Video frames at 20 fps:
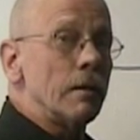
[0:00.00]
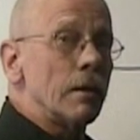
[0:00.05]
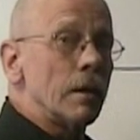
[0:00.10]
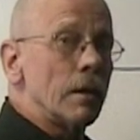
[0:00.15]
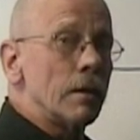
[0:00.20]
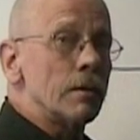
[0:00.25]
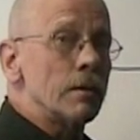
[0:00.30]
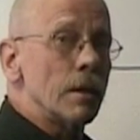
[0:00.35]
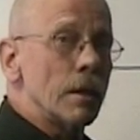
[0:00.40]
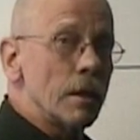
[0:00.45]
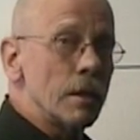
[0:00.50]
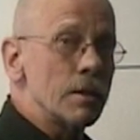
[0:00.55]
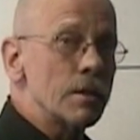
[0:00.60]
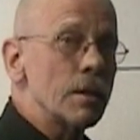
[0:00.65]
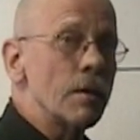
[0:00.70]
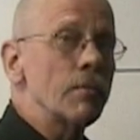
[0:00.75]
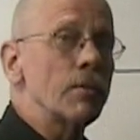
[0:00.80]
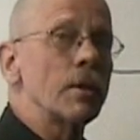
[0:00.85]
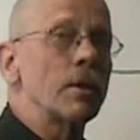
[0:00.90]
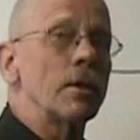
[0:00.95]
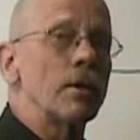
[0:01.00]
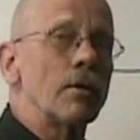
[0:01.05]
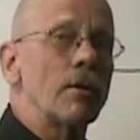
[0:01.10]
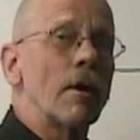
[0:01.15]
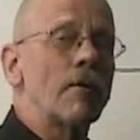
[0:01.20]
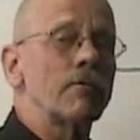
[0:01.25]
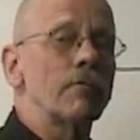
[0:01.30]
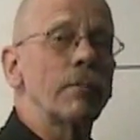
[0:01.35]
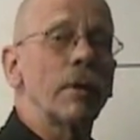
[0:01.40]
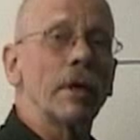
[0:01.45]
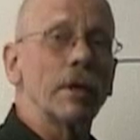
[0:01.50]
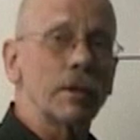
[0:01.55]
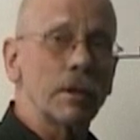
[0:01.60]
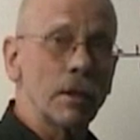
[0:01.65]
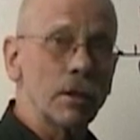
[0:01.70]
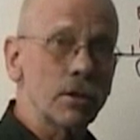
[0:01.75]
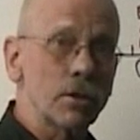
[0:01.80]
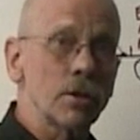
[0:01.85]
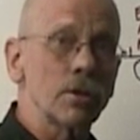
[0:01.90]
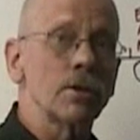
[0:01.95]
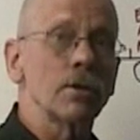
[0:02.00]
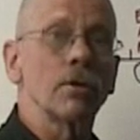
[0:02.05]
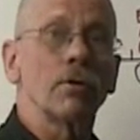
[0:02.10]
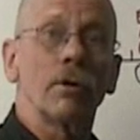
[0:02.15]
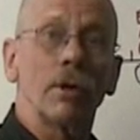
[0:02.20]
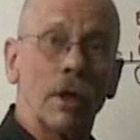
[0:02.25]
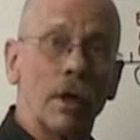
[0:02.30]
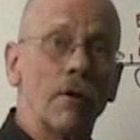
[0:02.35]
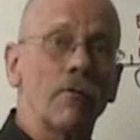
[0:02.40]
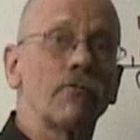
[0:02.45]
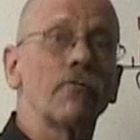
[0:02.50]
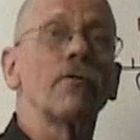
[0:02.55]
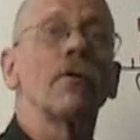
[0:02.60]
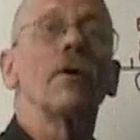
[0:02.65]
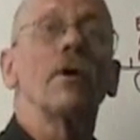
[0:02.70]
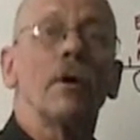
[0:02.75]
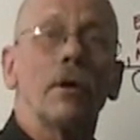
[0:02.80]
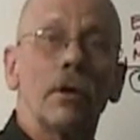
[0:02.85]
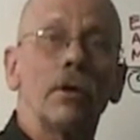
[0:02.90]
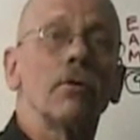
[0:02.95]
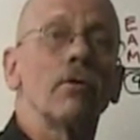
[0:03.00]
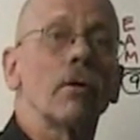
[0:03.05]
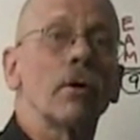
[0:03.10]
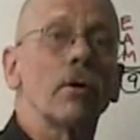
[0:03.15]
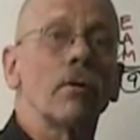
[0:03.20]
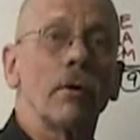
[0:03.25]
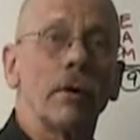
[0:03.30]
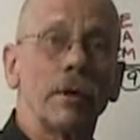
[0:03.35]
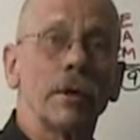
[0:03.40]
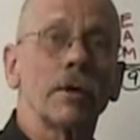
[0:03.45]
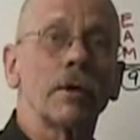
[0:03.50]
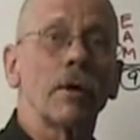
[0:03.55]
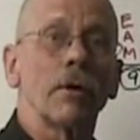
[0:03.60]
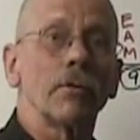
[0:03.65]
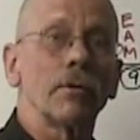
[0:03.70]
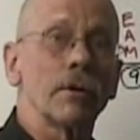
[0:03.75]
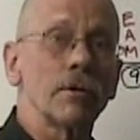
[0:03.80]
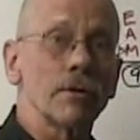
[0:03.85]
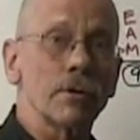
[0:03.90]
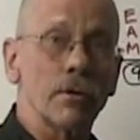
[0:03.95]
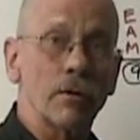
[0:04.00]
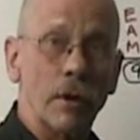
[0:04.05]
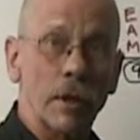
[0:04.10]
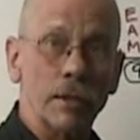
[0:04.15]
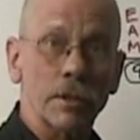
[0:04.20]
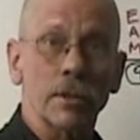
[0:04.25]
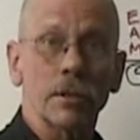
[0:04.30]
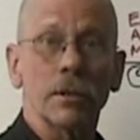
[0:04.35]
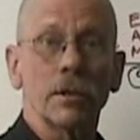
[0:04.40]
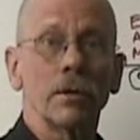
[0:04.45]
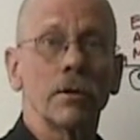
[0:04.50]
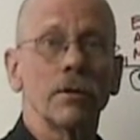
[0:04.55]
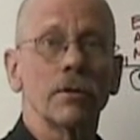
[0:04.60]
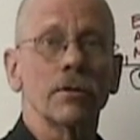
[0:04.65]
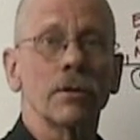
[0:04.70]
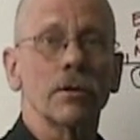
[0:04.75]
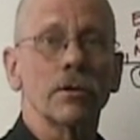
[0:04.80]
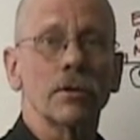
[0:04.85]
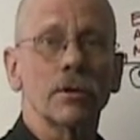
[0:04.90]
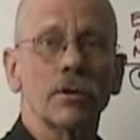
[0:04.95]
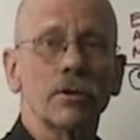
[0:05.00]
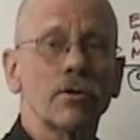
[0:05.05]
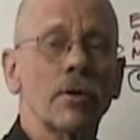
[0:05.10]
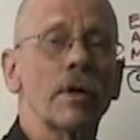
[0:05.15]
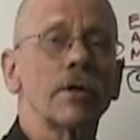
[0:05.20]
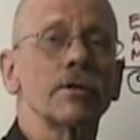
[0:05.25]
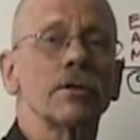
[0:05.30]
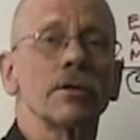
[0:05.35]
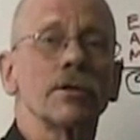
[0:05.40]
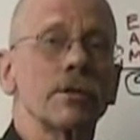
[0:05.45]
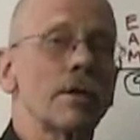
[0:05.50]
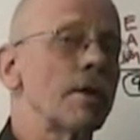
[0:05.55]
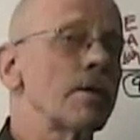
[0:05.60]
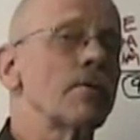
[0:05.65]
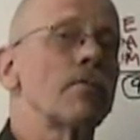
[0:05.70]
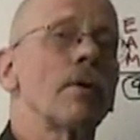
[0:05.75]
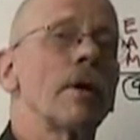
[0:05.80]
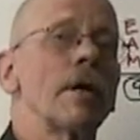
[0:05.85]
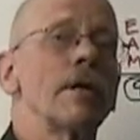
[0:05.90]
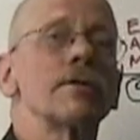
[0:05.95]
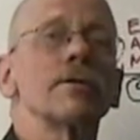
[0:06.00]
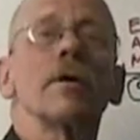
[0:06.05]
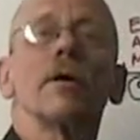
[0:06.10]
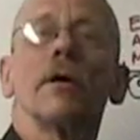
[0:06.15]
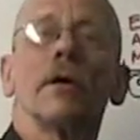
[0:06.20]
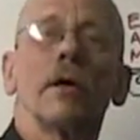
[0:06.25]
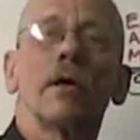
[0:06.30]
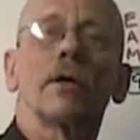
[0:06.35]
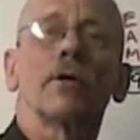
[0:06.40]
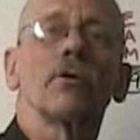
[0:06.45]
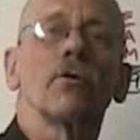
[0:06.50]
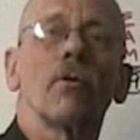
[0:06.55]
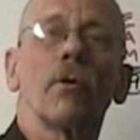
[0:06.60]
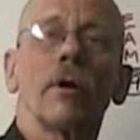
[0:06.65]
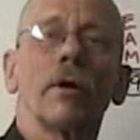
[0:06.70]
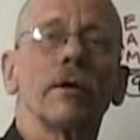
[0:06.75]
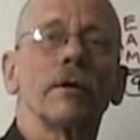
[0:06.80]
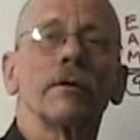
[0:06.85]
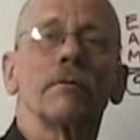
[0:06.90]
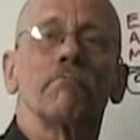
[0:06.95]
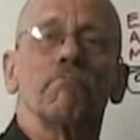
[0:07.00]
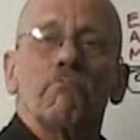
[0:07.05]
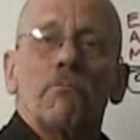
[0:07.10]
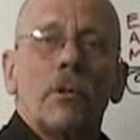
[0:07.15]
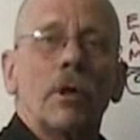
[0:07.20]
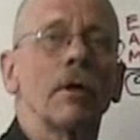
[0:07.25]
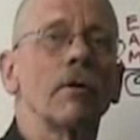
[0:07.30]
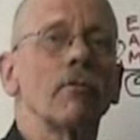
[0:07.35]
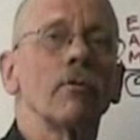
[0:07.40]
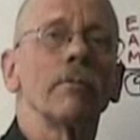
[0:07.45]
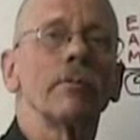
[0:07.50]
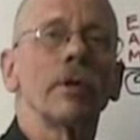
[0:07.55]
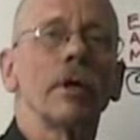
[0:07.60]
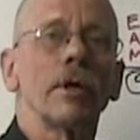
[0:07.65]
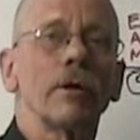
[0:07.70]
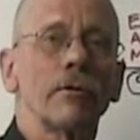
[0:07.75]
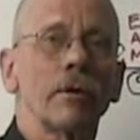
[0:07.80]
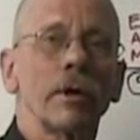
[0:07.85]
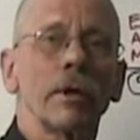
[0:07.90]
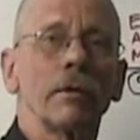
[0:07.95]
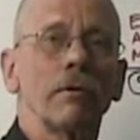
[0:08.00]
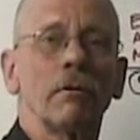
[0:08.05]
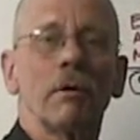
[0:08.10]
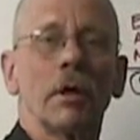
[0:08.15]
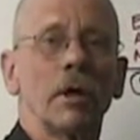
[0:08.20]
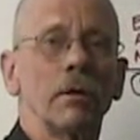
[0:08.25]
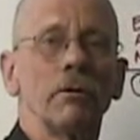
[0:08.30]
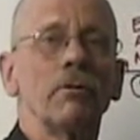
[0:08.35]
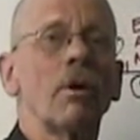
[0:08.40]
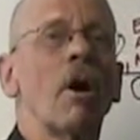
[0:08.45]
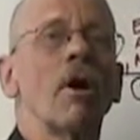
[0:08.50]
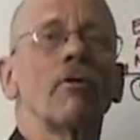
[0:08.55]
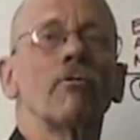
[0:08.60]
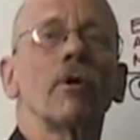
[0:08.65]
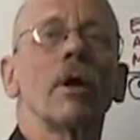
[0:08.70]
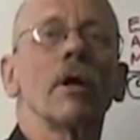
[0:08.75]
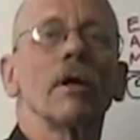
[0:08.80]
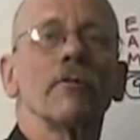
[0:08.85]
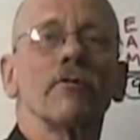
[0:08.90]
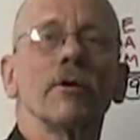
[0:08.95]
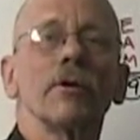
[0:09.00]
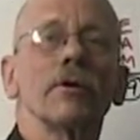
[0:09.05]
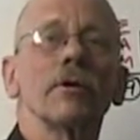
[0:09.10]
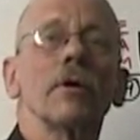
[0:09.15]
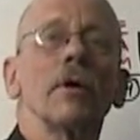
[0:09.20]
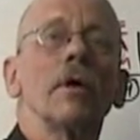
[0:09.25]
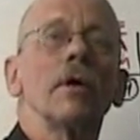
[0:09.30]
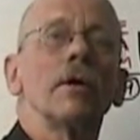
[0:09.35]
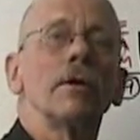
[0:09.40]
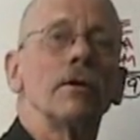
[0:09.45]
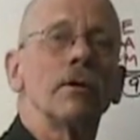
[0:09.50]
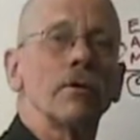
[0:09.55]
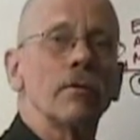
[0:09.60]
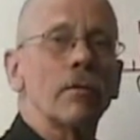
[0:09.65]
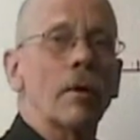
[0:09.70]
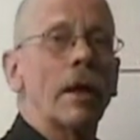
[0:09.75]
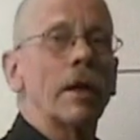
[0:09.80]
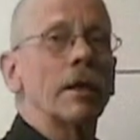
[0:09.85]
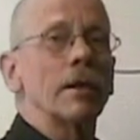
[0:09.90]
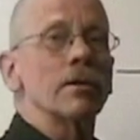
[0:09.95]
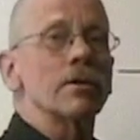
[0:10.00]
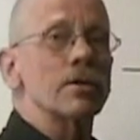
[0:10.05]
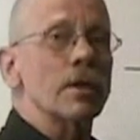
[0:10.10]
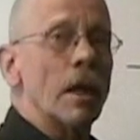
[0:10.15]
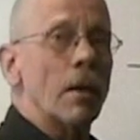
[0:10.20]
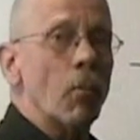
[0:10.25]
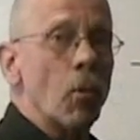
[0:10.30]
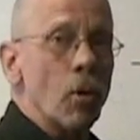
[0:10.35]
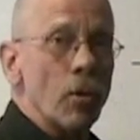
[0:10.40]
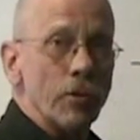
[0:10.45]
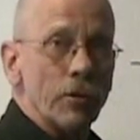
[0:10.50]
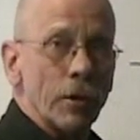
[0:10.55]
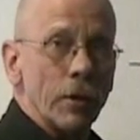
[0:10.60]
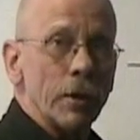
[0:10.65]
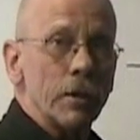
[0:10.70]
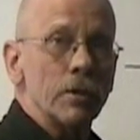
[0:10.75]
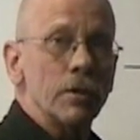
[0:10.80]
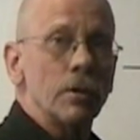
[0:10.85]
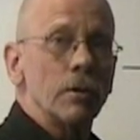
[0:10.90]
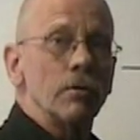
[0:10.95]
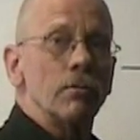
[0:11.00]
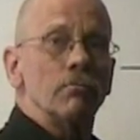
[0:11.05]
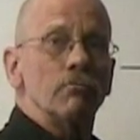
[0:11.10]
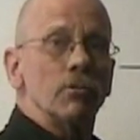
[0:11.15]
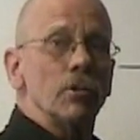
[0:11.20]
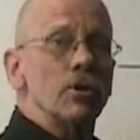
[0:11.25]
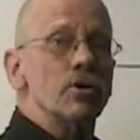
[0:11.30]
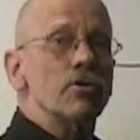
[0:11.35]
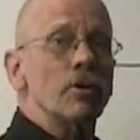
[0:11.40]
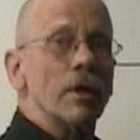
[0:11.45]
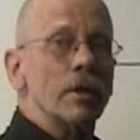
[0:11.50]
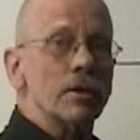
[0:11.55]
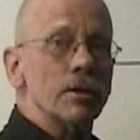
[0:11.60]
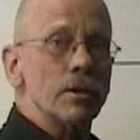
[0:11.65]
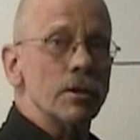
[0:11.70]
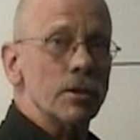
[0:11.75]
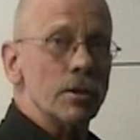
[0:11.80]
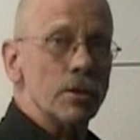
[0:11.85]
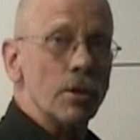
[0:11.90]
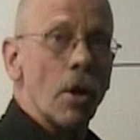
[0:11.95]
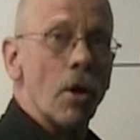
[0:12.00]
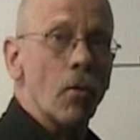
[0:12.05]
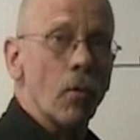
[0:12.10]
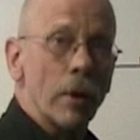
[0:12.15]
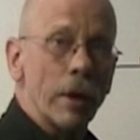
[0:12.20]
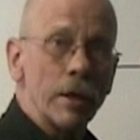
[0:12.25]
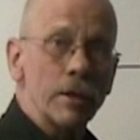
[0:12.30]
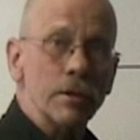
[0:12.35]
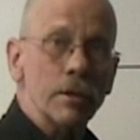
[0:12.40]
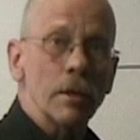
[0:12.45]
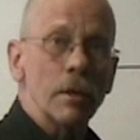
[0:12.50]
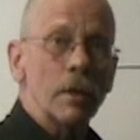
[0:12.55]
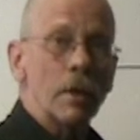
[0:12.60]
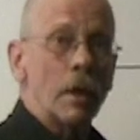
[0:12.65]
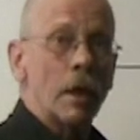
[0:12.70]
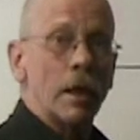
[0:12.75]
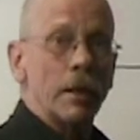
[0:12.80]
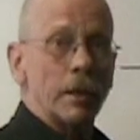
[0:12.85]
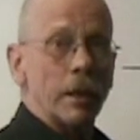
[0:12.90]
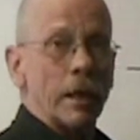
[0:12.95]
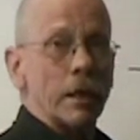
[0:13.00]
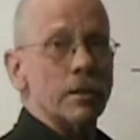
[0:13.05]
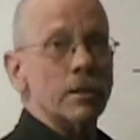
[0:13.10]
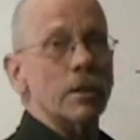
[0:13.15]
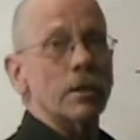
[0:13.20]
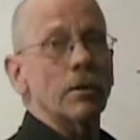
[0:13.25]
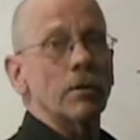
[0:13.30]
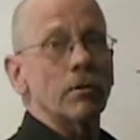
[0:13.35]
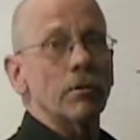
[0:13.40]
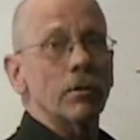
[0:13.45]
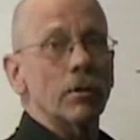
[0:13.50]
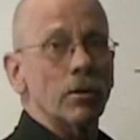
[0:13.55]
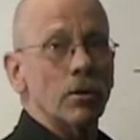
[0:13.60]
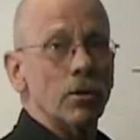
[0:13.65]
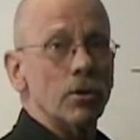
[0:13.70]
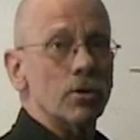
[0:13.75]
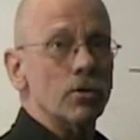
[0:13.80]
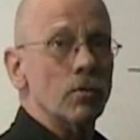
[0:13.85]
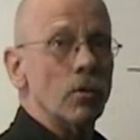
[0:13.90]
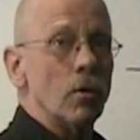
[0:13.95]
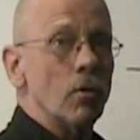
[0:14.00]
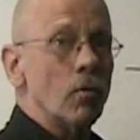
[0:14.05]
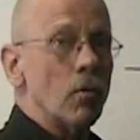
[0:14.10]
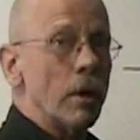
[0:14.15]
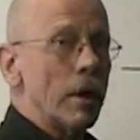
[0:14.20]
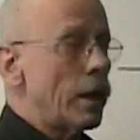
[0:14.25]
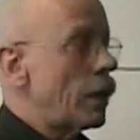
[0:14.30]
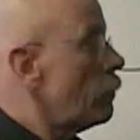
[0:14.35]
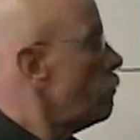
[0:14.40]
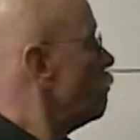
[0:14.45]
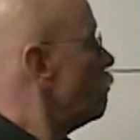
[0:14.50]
It is something that you have to pay attention to if you are going to code those addresses and use those instructions. Otherwise, ignore it. It will be non-relevant. You're writing the same old 32 instructions as always, and they execute in the usual way.